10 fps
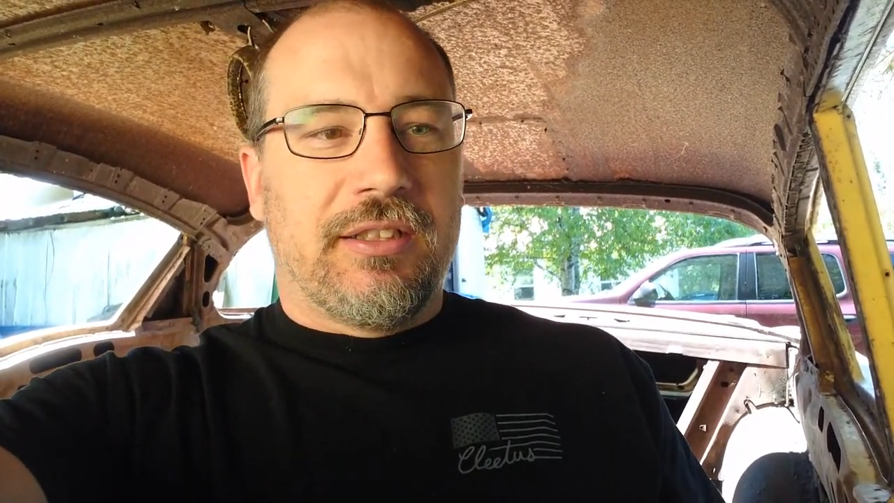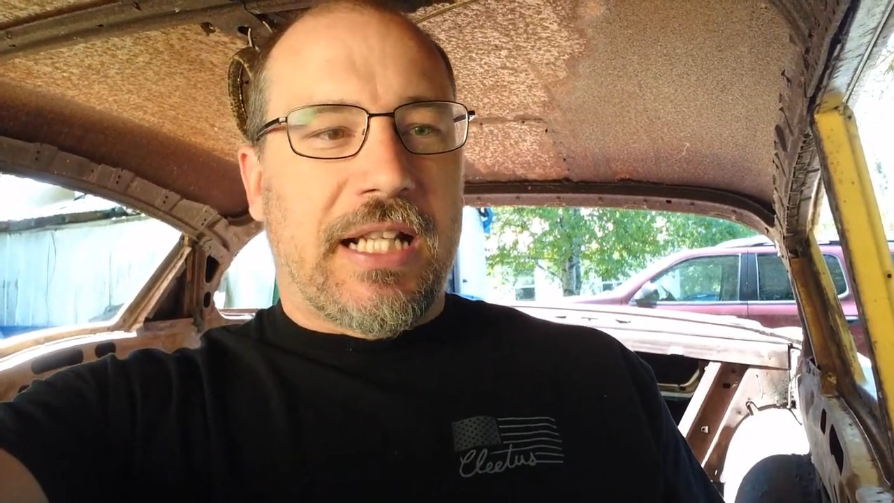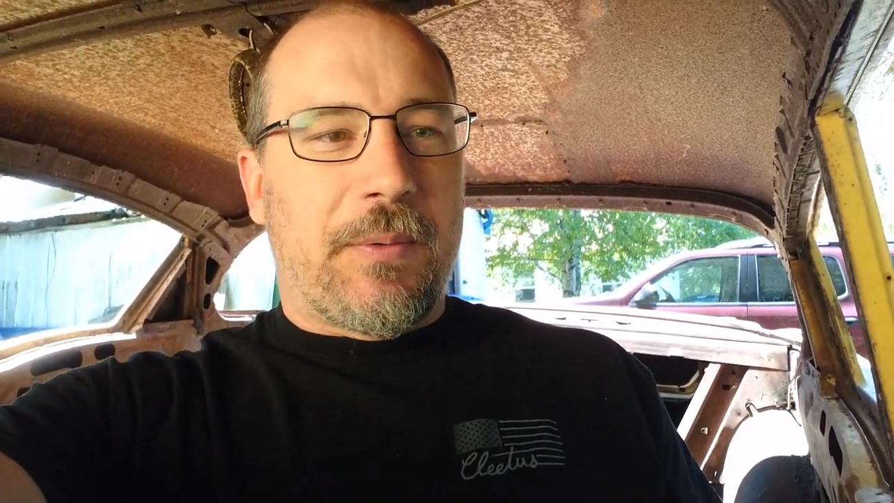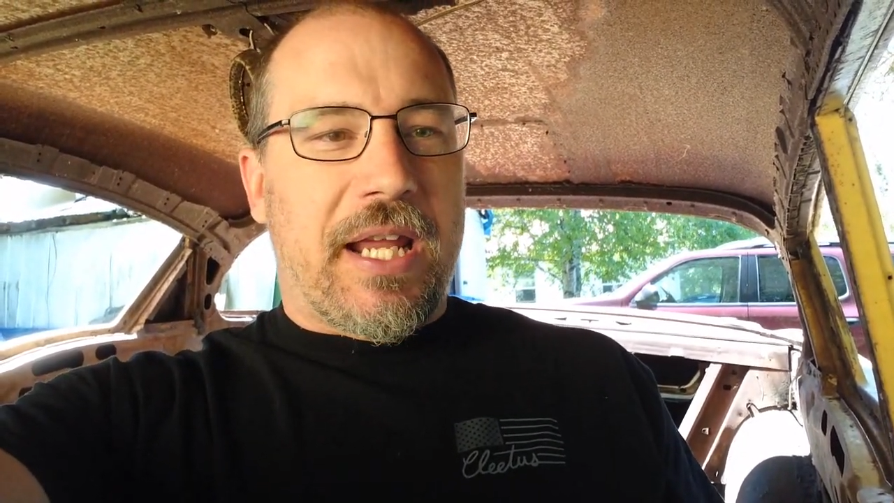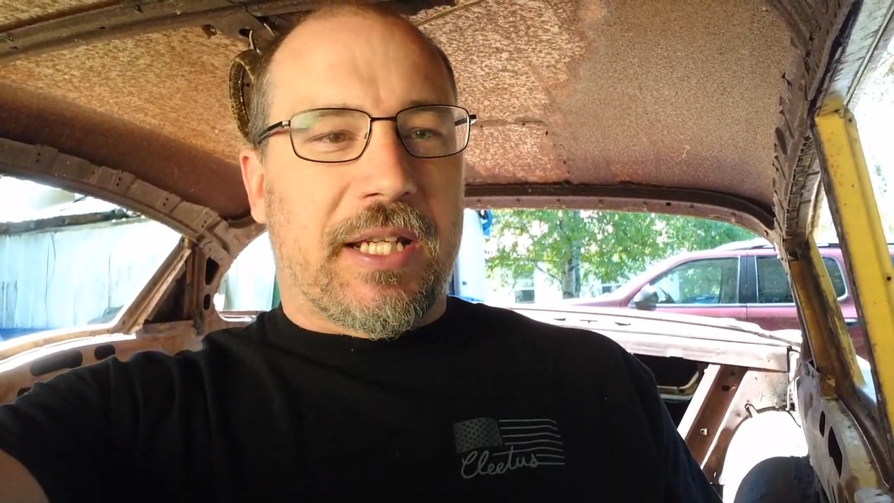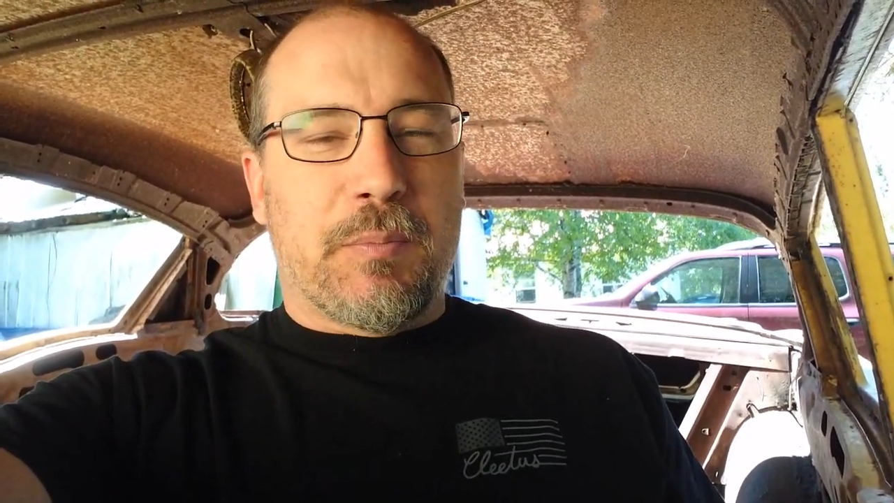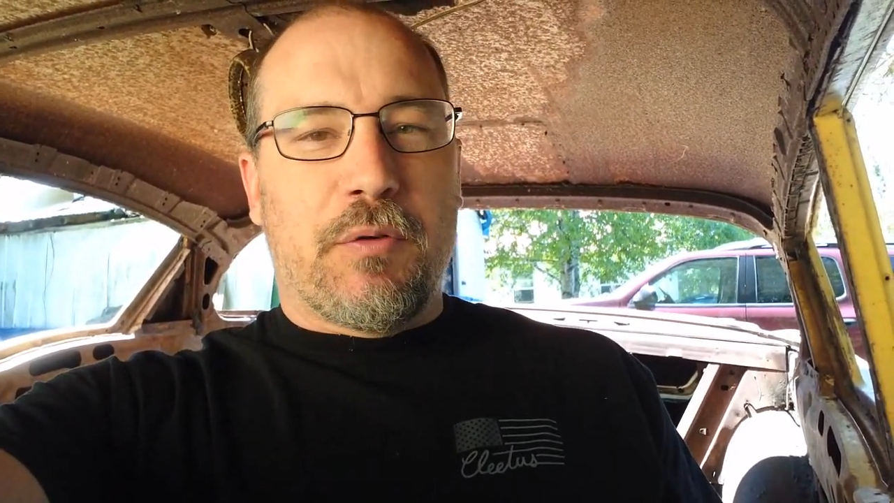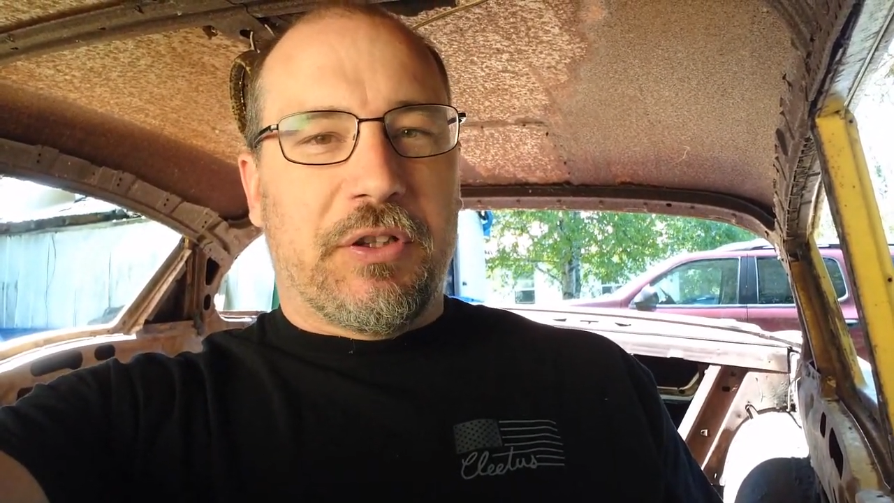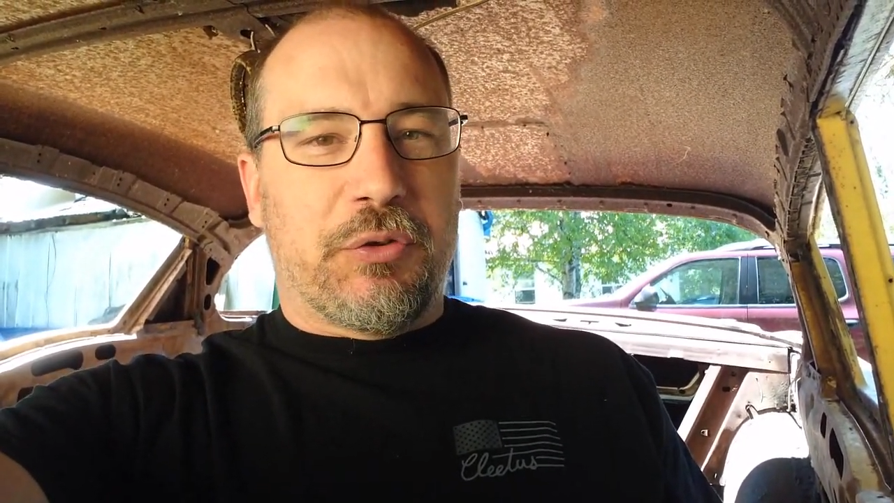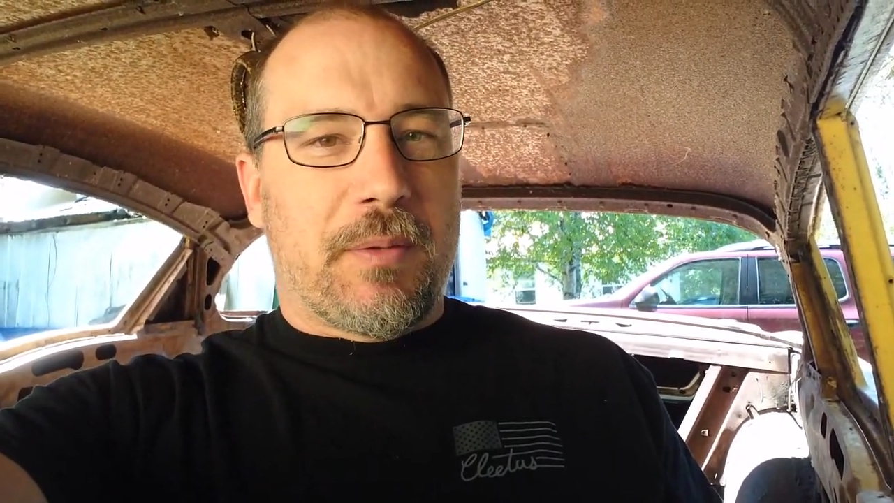That way I can
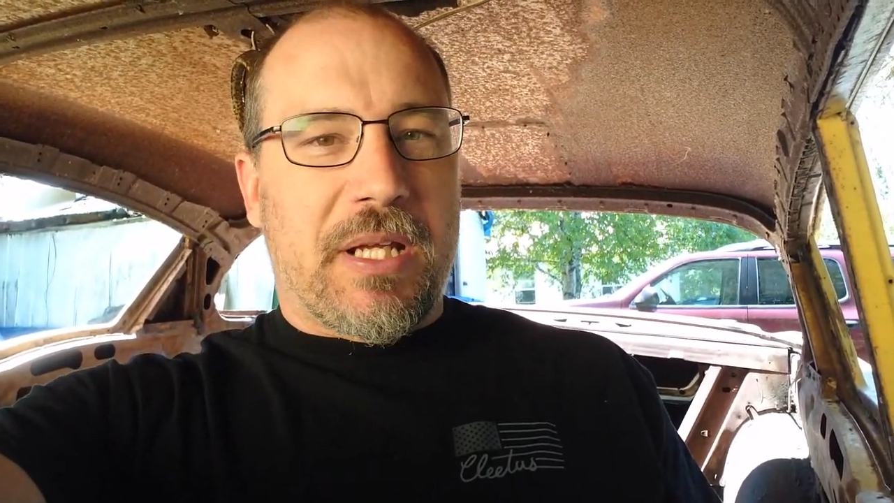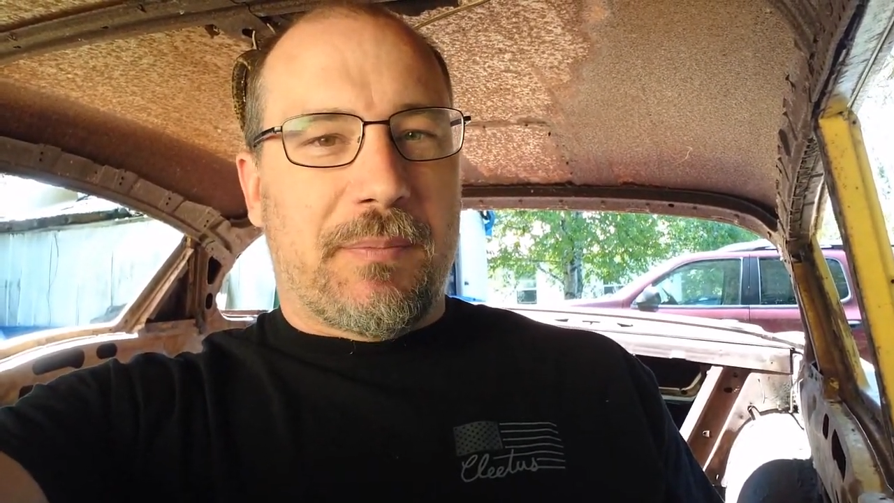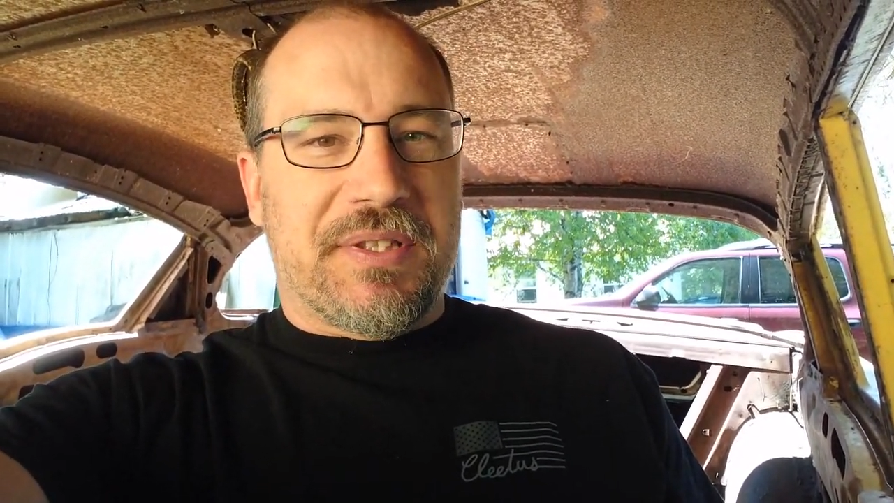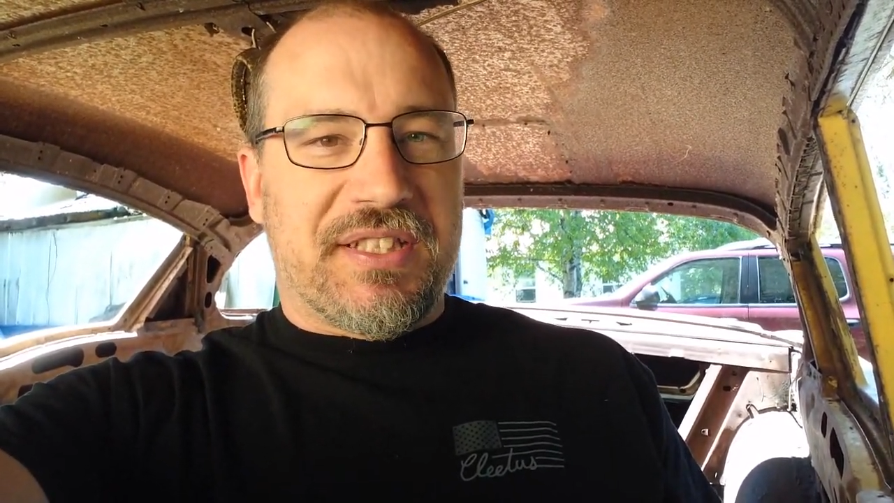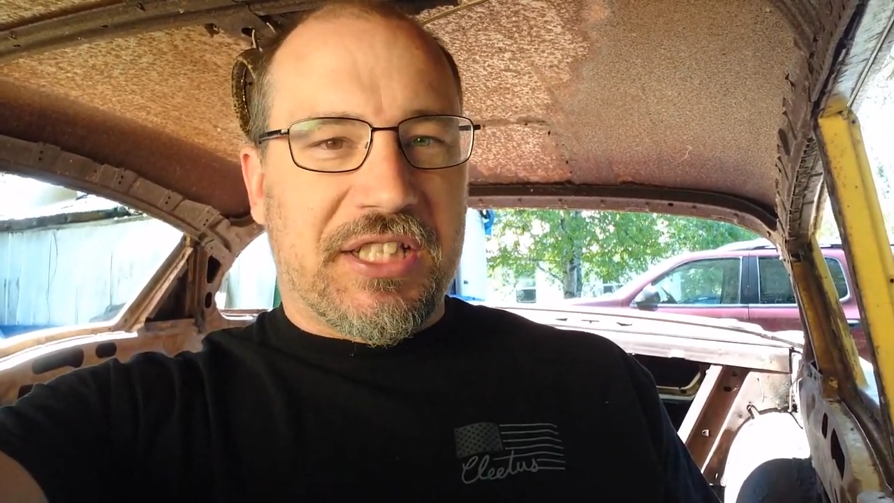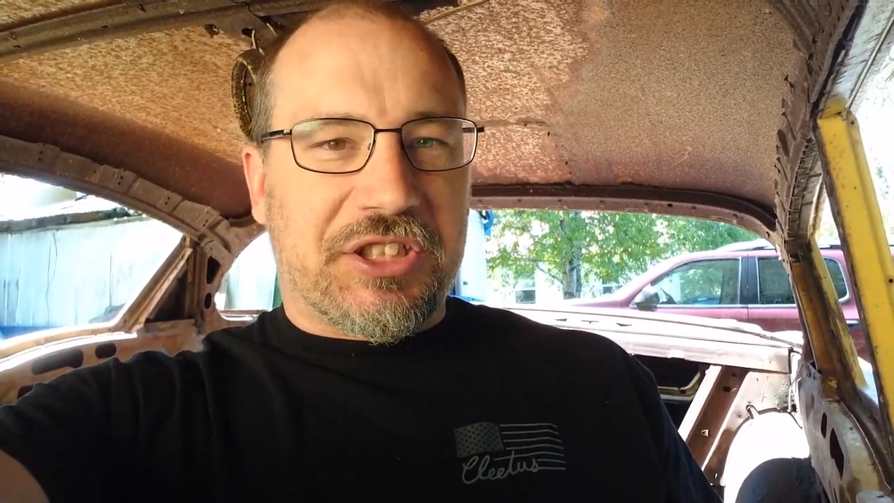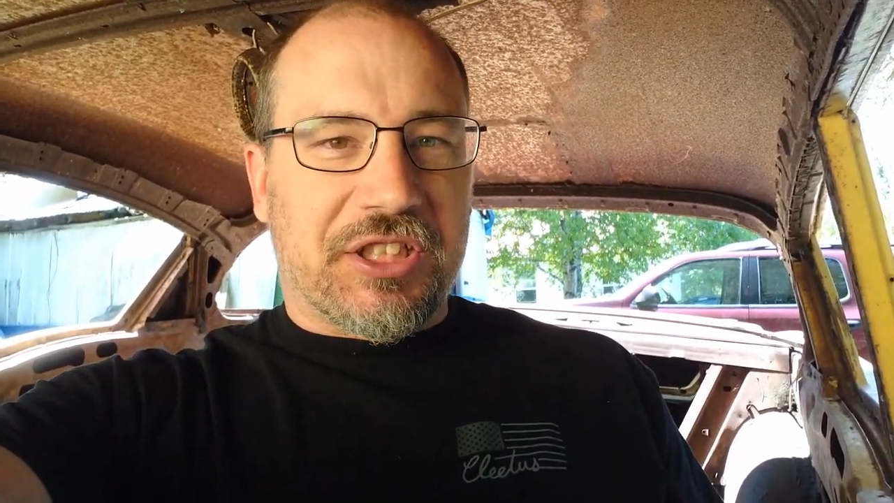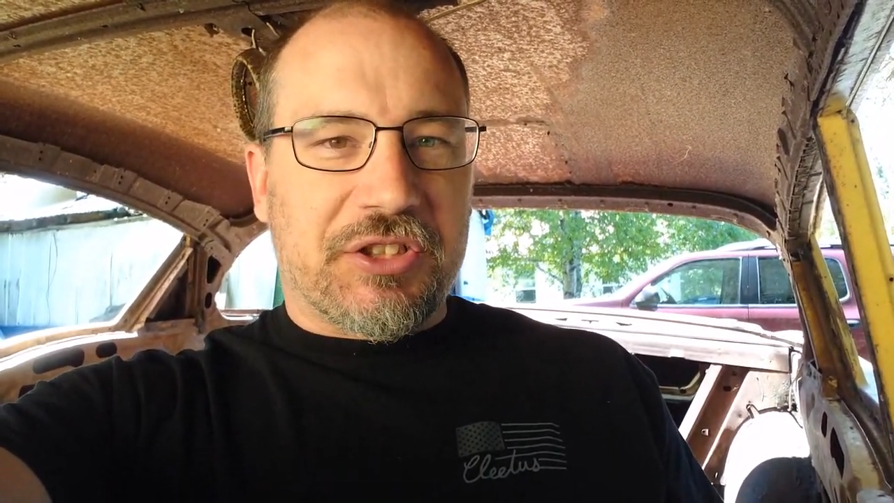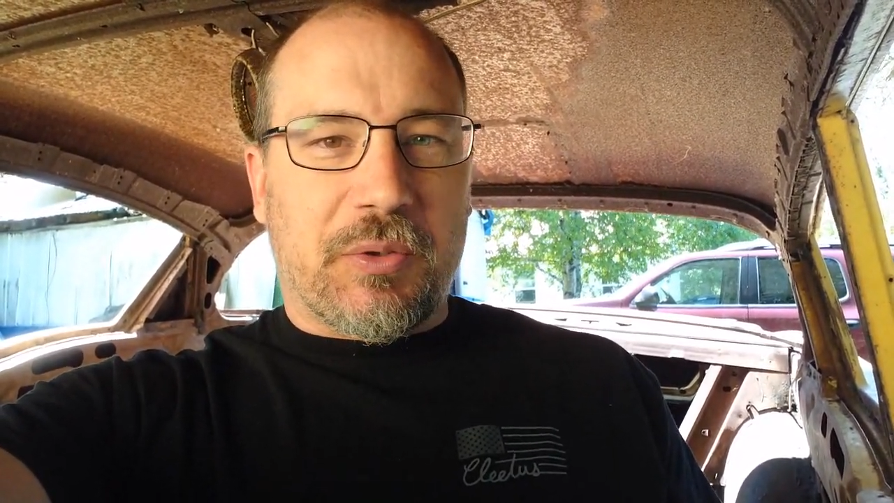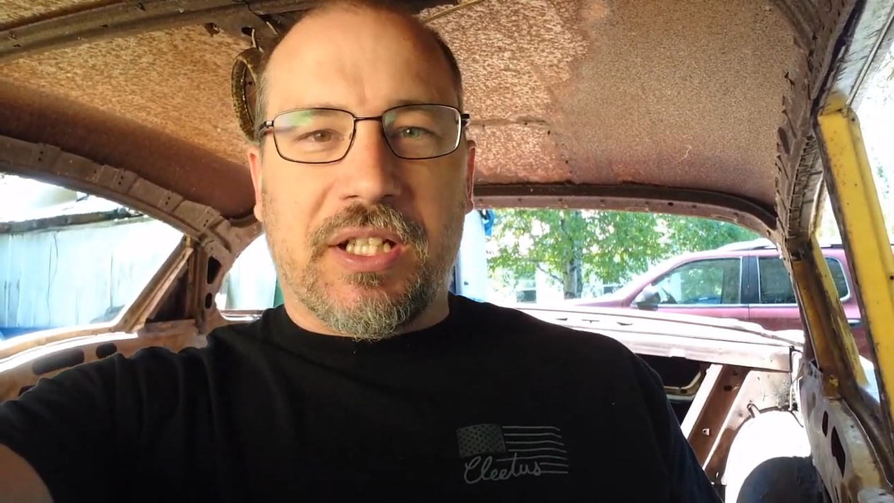move it into a better
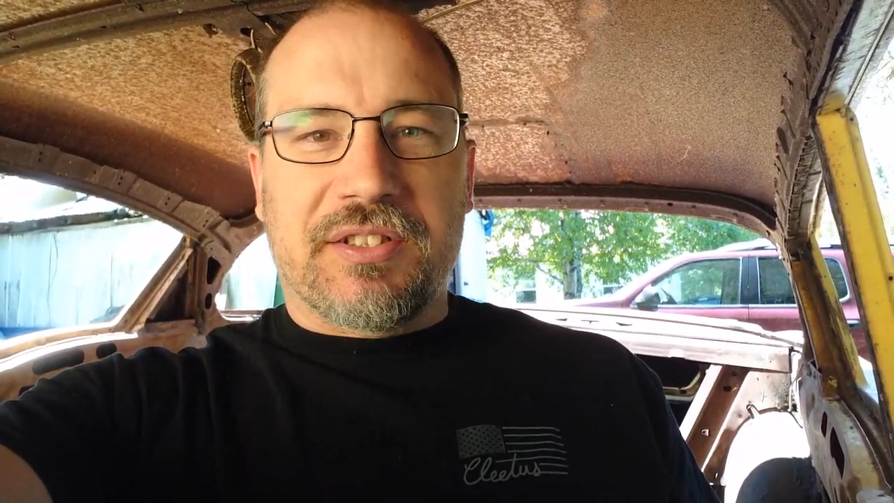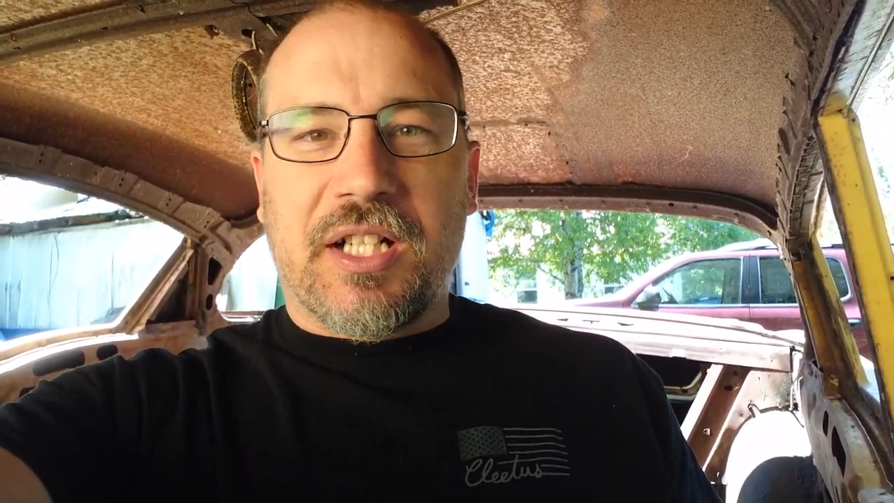position so I can